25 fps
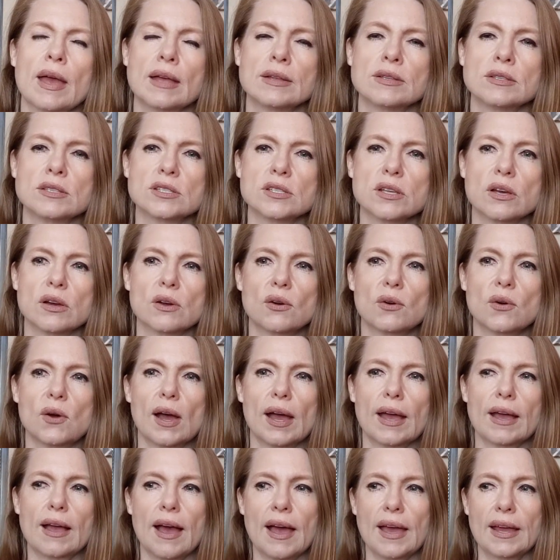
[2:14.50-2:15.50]
And
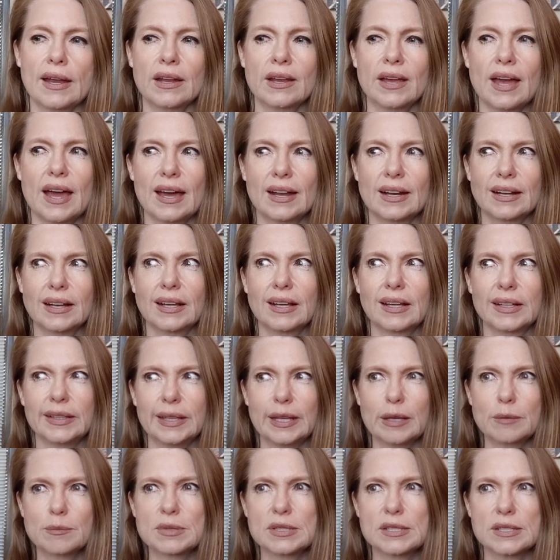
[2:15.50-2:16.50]
so I kind of had a
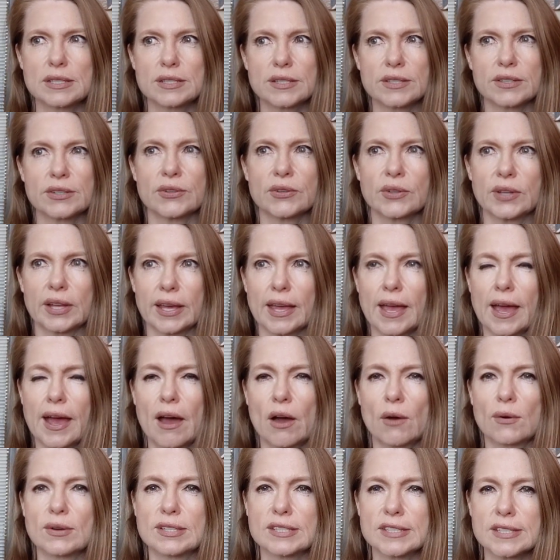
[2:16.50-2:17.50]
glimpse into like
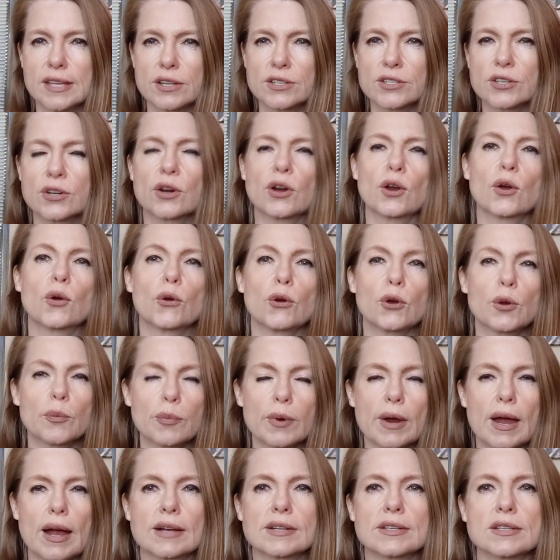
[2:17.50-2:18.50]
how a center or
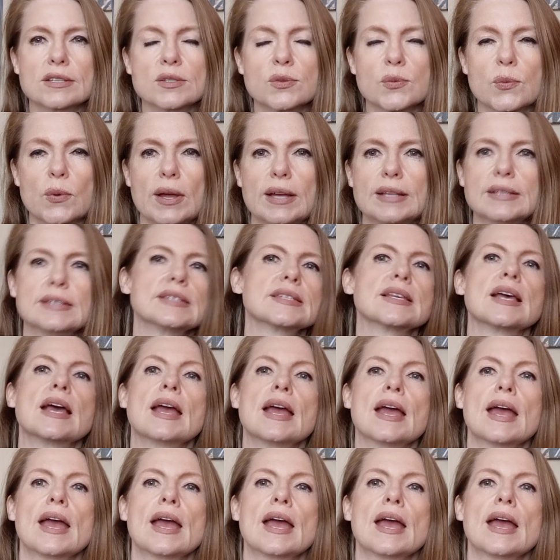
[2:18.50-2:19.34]
group practice runs